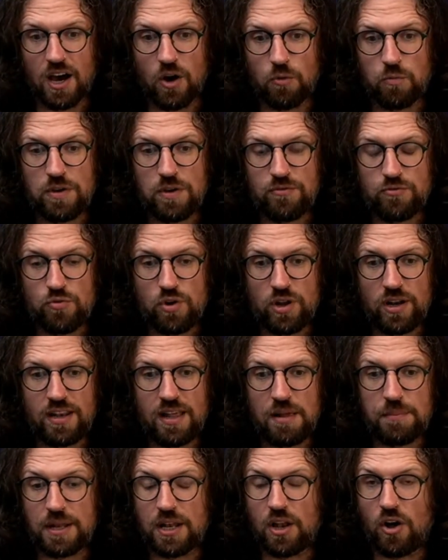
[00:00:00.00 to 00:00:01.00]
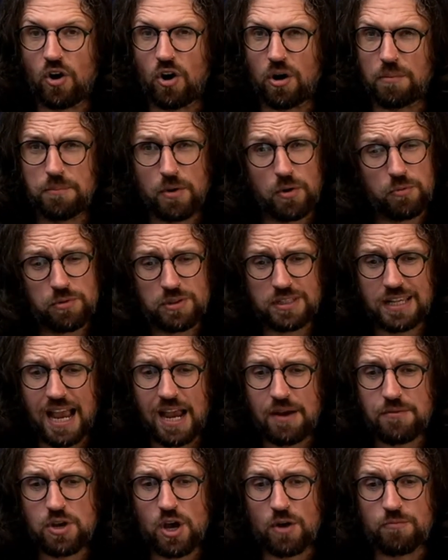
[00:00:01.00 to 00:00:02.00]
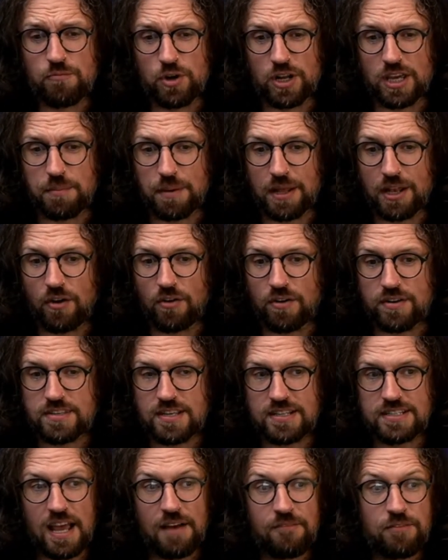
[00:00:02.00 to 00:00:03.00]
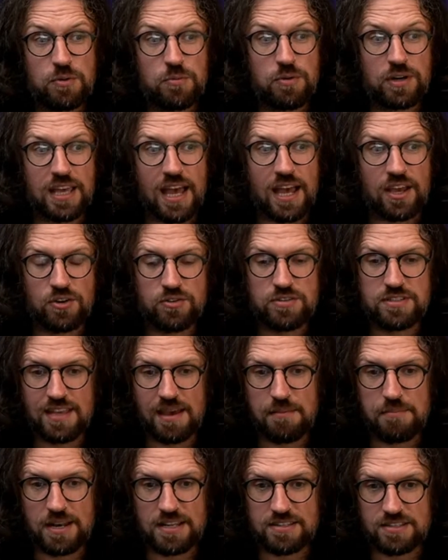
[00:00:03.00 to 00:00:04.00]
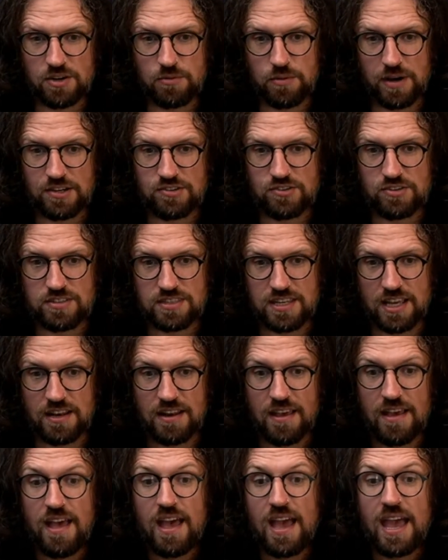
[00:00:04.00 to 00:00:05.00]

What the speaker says: We've run a little bit long, but we'll carry on running a bit long because I definitely want to get a good 10 minutes of questions in.